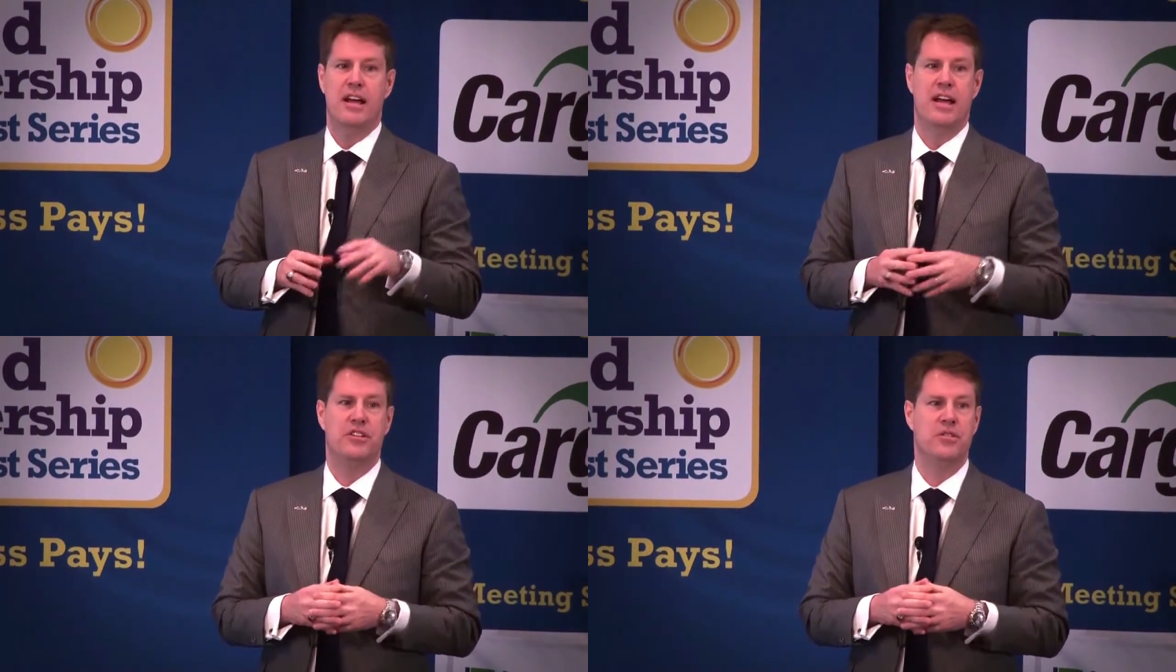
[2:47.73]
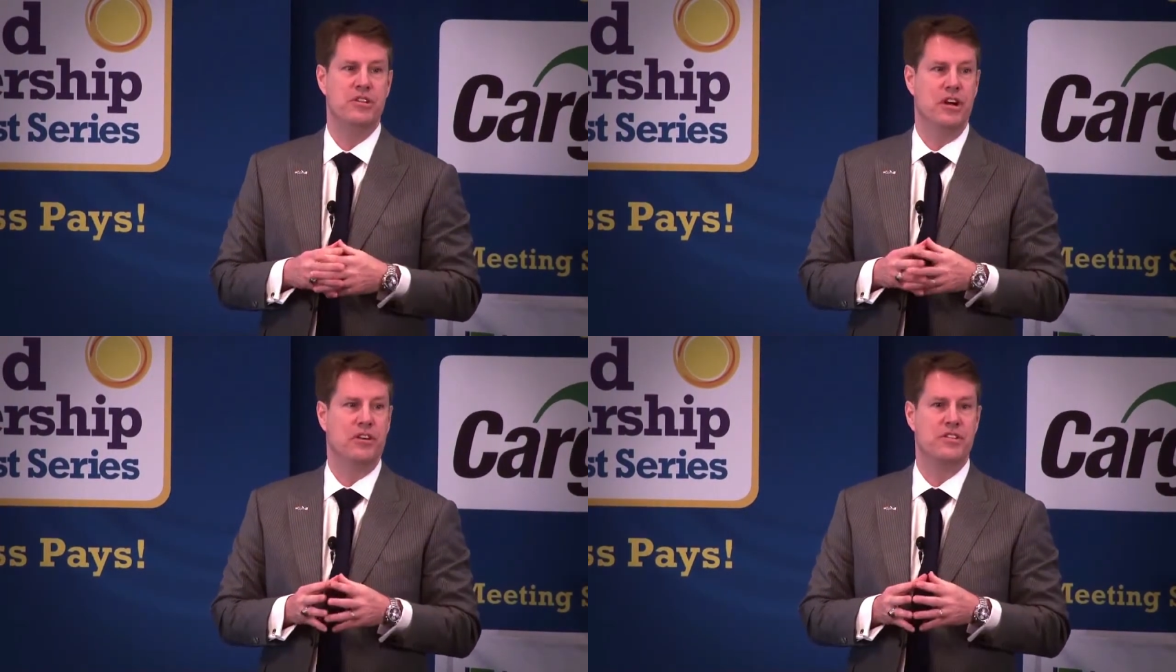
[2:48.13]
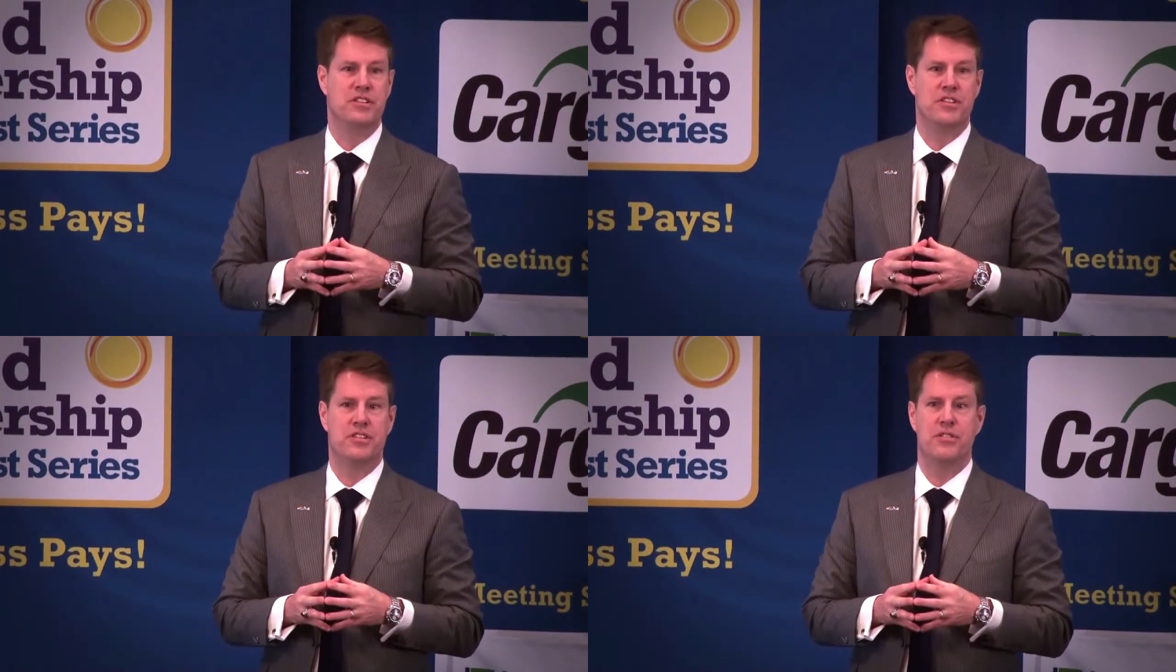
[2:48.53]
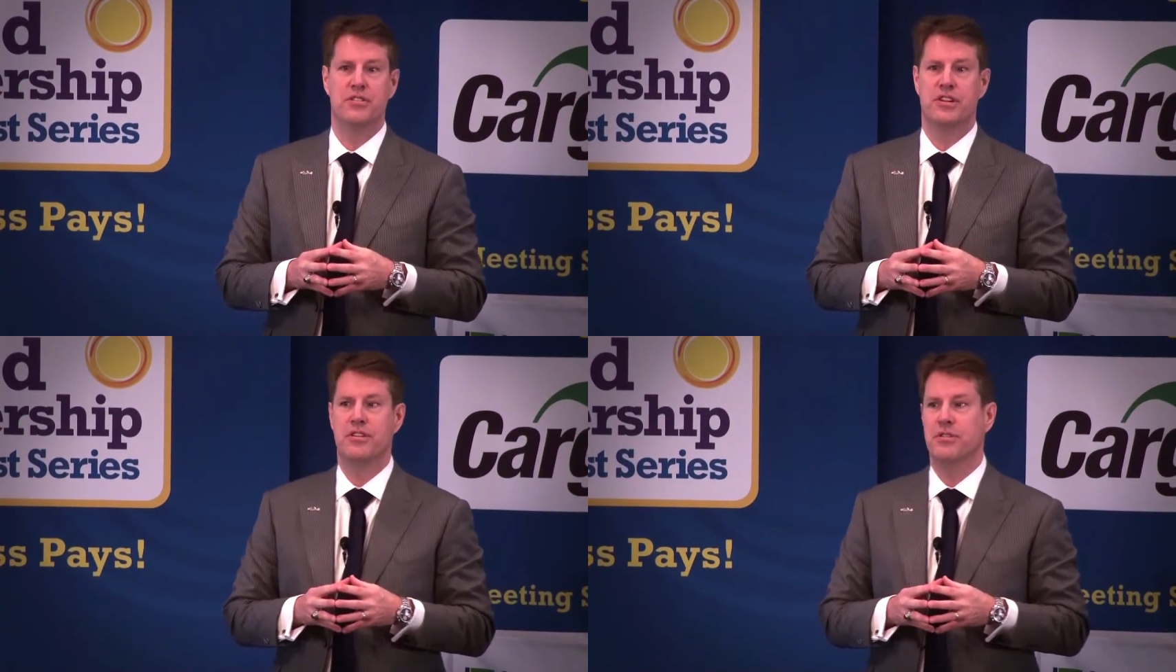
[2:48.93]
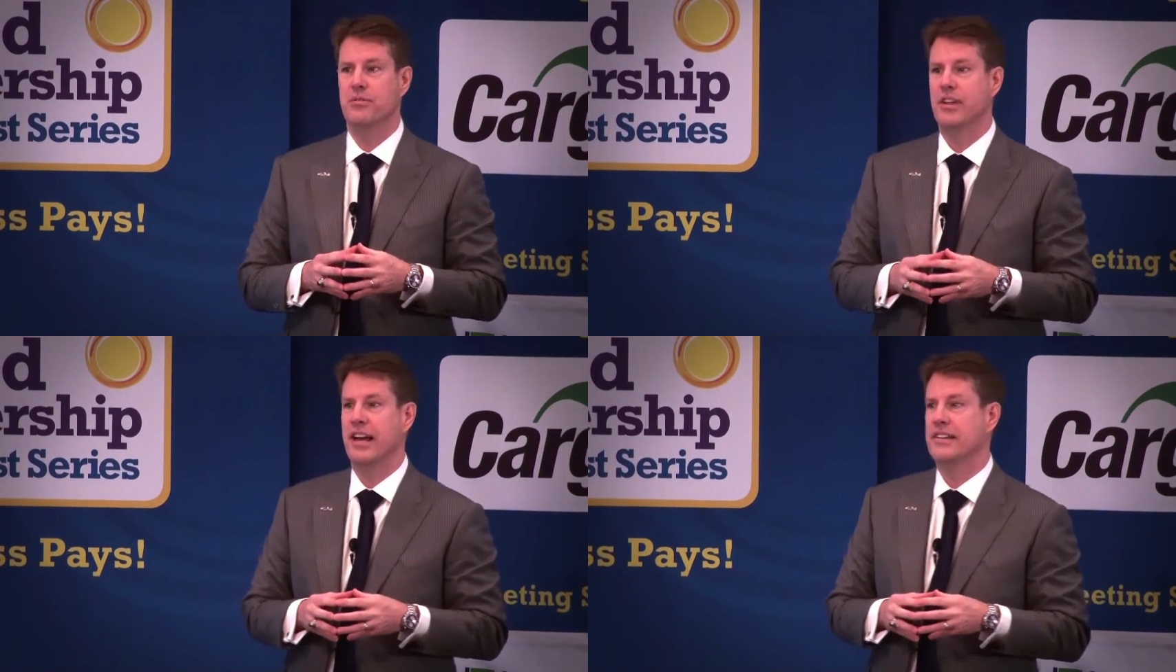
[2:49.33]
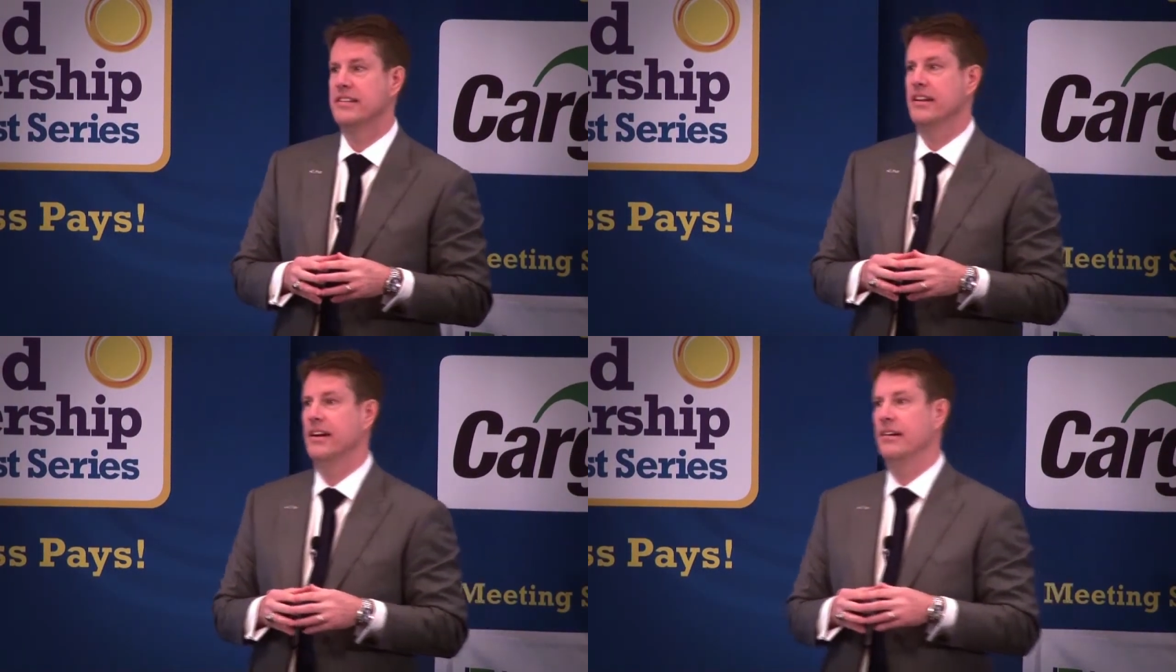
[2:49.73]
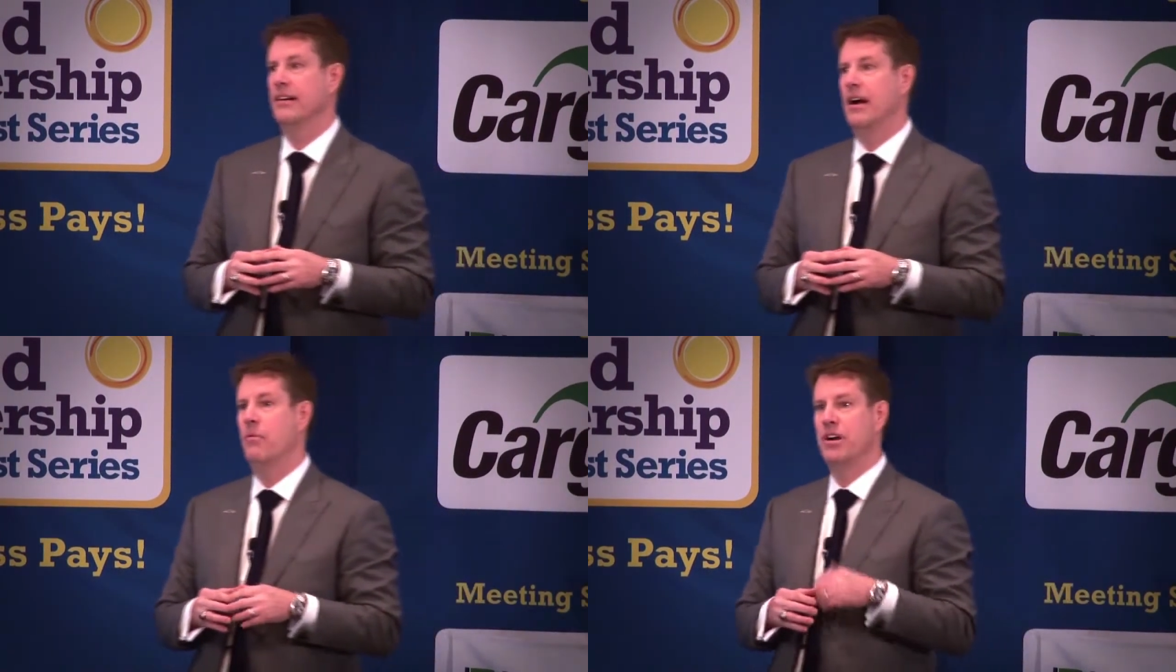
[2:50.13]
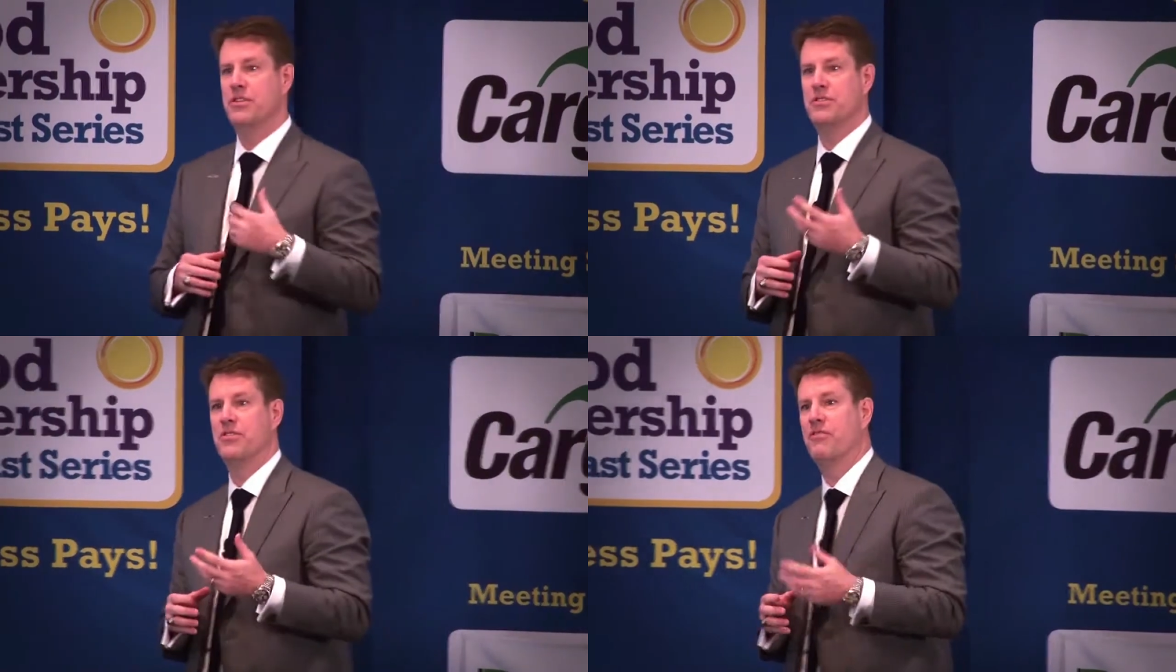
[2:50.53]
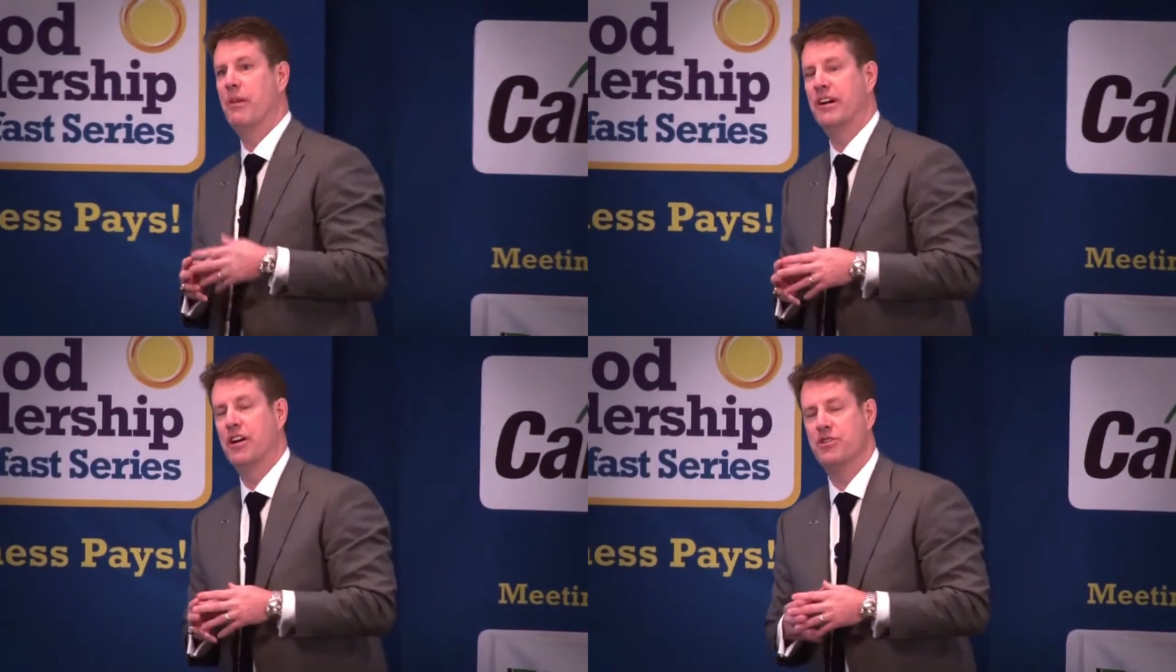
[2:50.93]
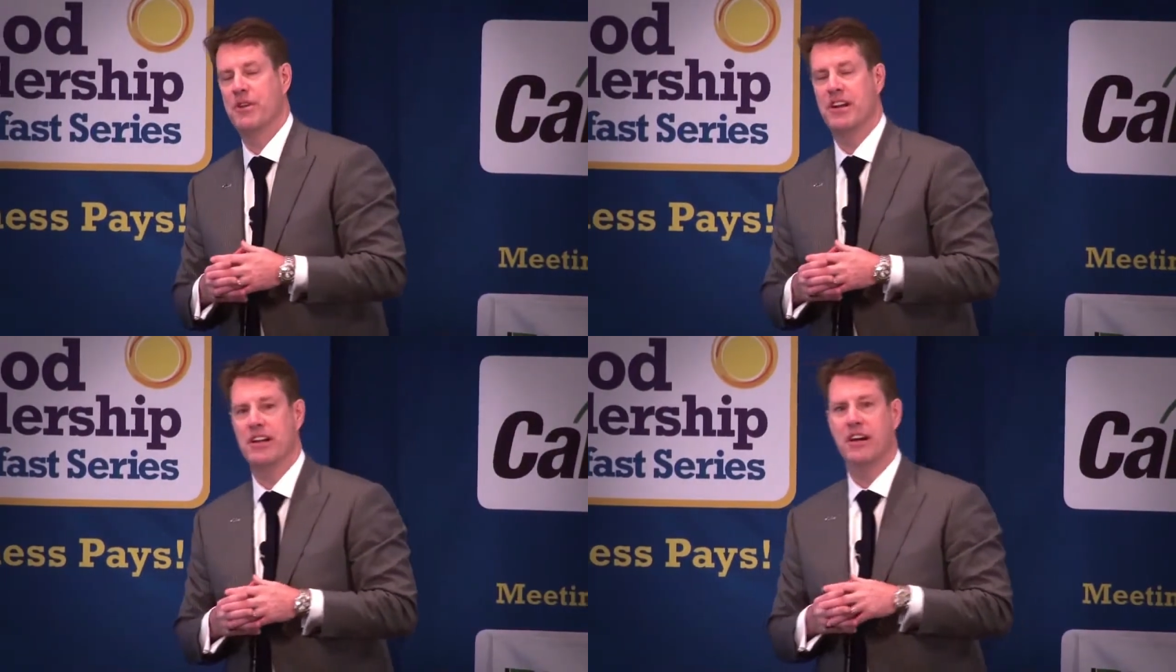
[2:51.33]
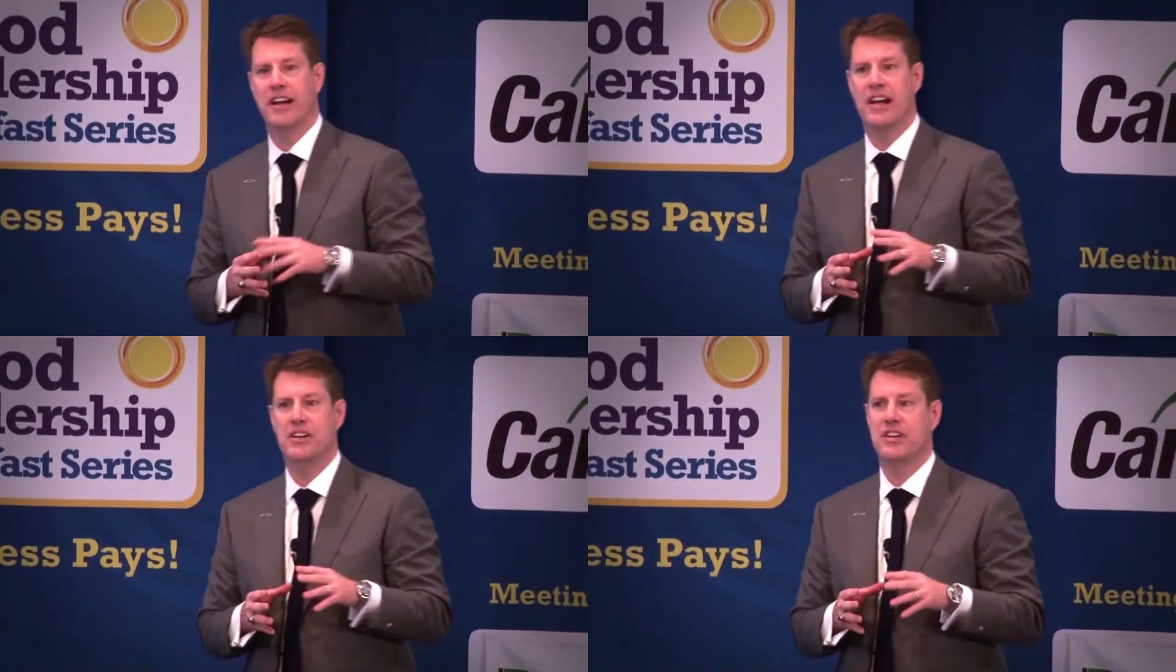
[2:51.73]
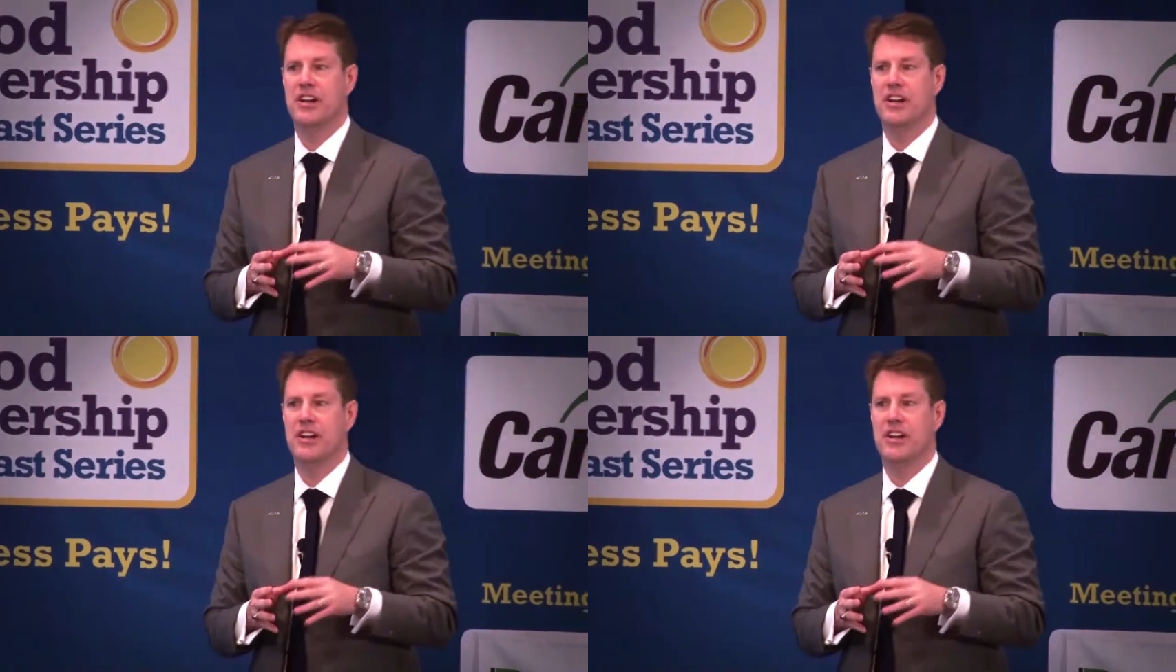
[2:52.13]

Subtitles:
had two younger sisters, and knew that I wanted to serve my country at a young age,